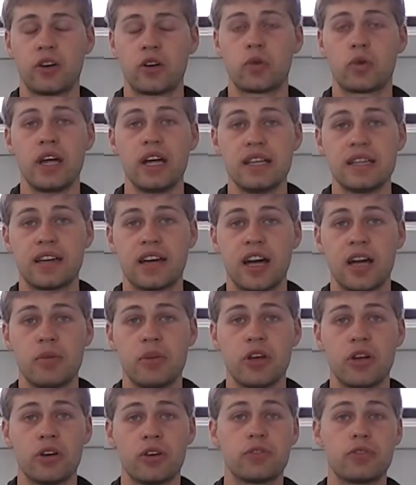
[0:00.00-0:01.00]
a great time
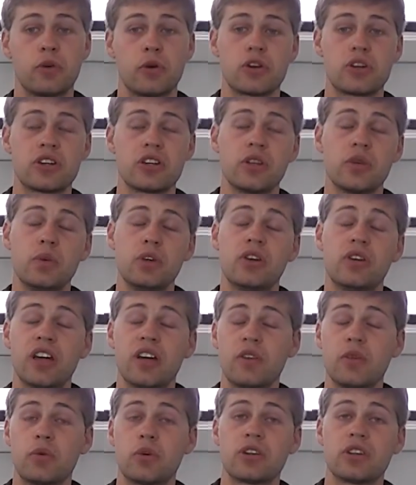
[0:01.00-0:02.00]
here. Unfortunately, we don't
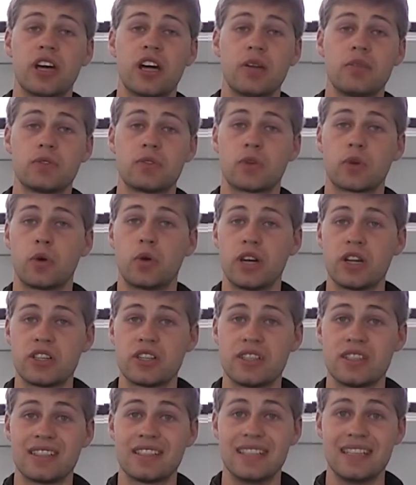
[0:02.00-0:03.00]
have any more times for
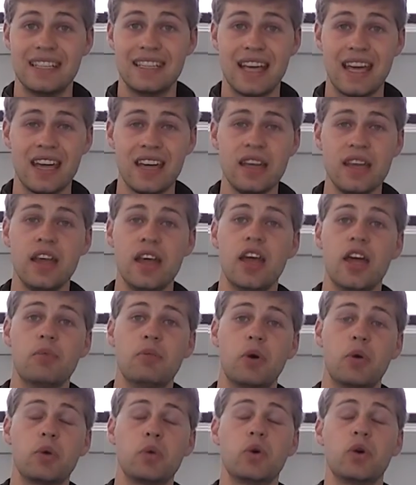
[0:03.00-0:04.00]
questions today,
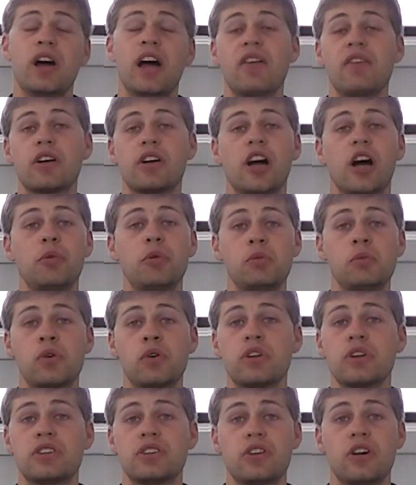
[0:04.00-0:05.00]
but we will have a couple
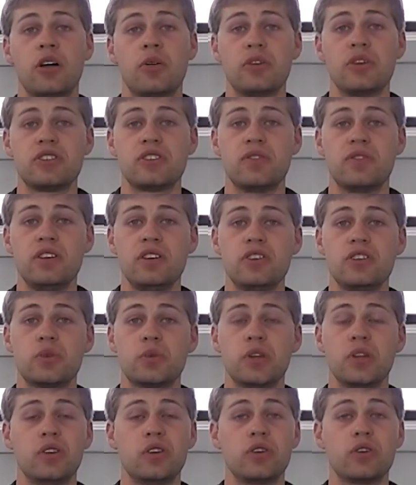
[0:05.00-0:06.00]
more installments of these,
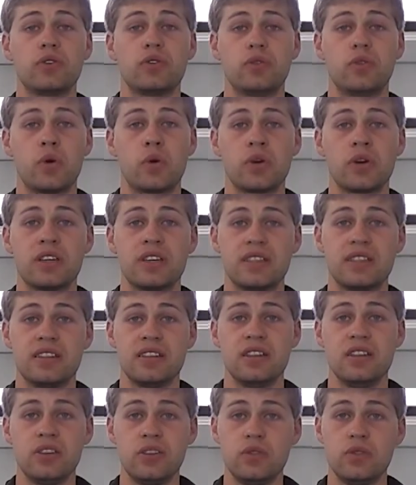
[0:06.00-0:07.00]
so we look forward to
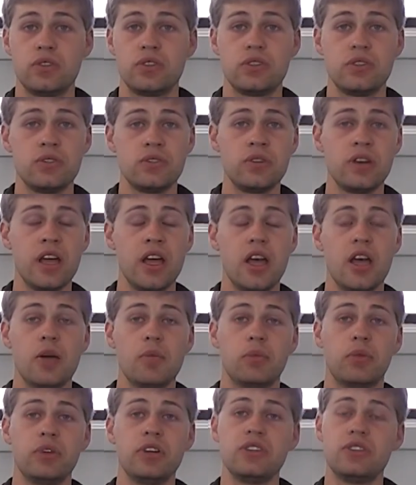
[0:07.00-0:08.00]
seeing you soon.
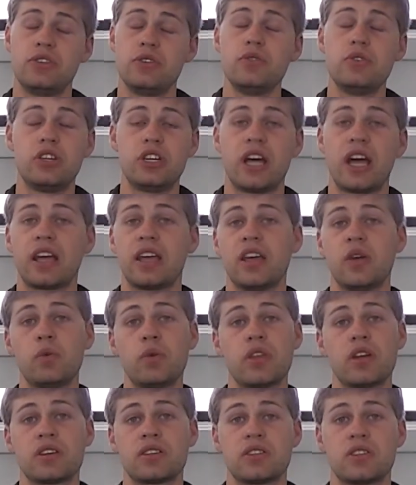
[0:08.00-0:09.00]
Please do check in
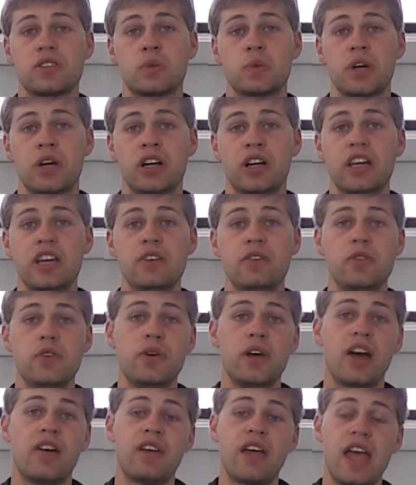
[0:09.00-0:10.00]
with us as well if
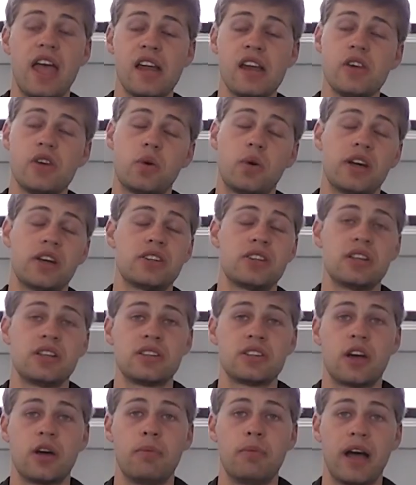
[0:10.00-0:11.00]
you have any
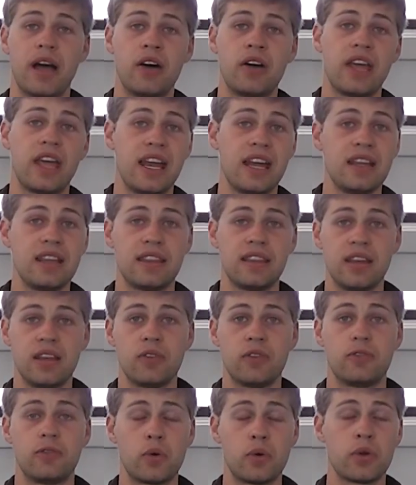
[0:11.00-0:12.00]
questions about
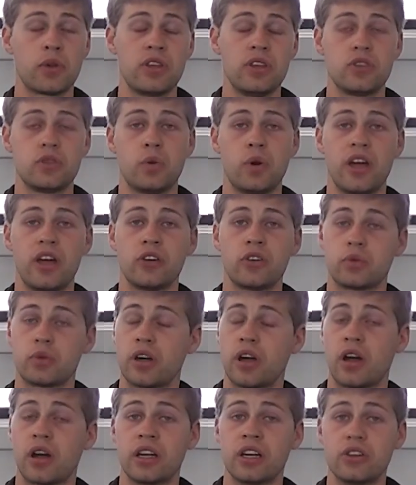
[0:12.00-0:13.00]
anything for these whales
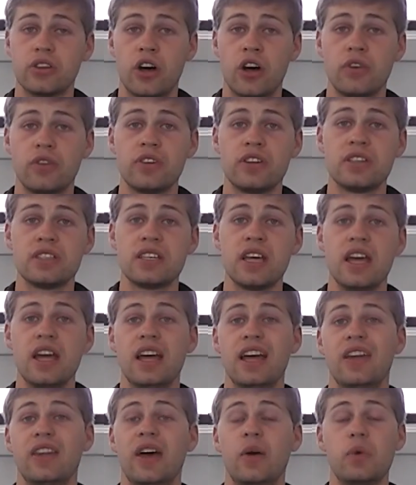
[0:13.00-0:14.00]
regarding dolphins
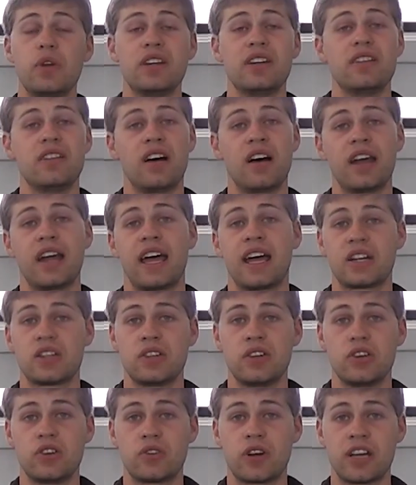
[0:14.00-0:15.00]
that we did not
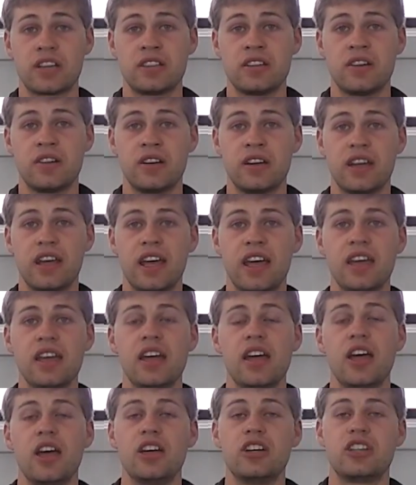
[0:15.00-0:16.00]
actually address here today.
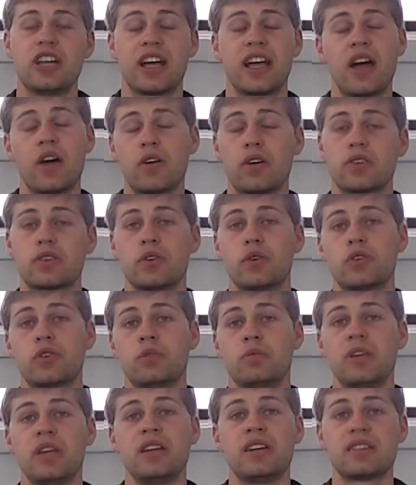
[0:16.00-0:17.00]
Check out our
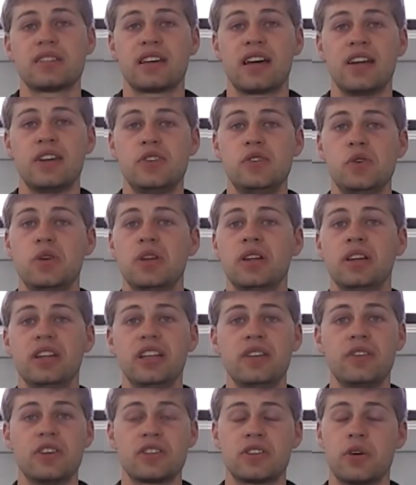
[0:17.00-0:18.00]
social media sites. You can
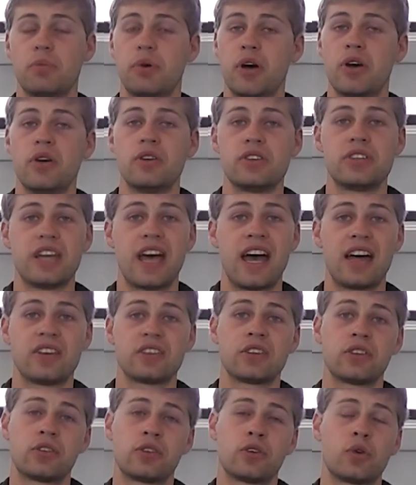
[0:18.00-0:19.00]
leave us a post,
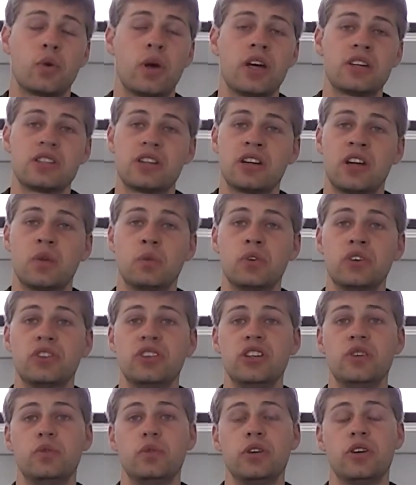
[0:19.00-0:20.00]
ask us a question, and we'll
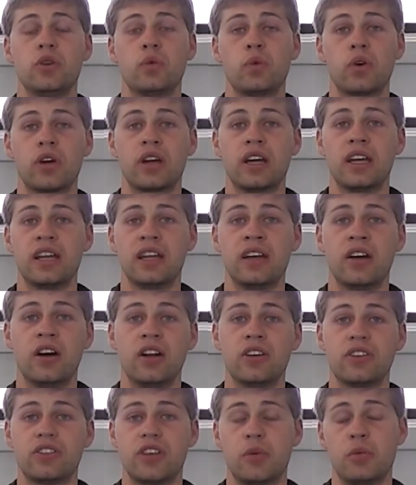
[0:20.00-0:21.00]
see if we can work it in
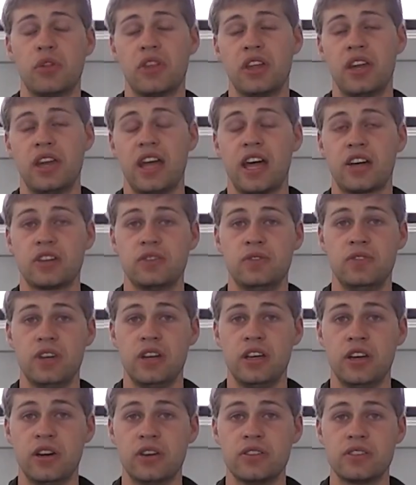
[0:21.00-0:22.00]
on some of the next
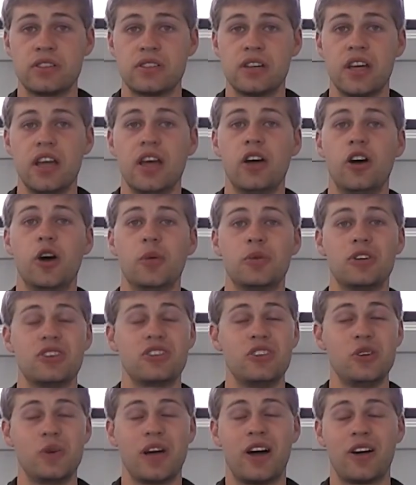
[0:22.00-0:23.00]
videos. Hope to
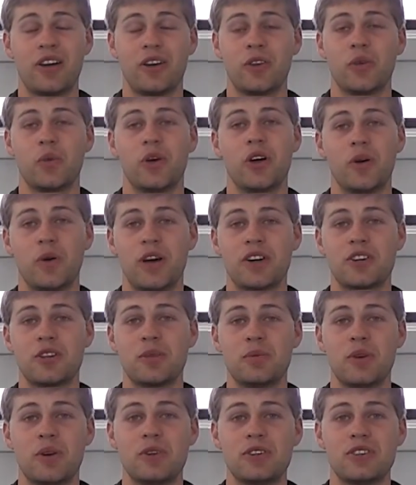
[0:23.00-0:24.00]
see you out on the whale
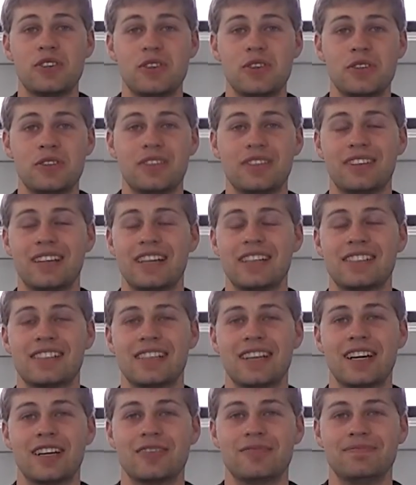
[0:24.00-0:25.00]
watching boat soon. Thanks
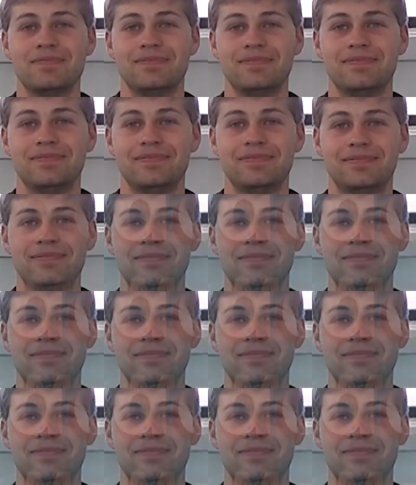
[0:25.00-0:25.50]
again.